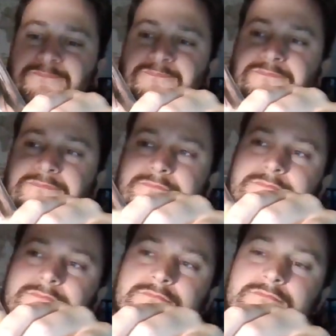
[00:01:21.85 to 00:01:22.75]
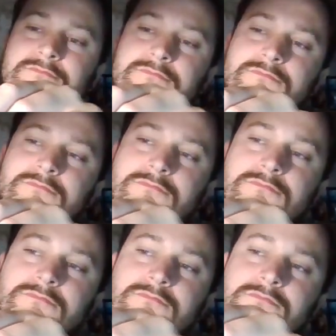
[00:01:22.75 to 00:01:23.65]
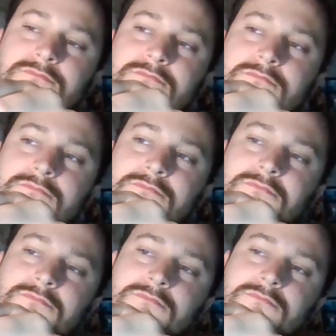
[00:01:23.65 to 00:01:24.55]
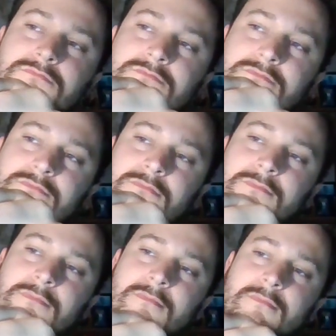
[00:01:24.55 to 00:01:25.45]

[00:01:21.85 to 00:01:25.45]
(silence)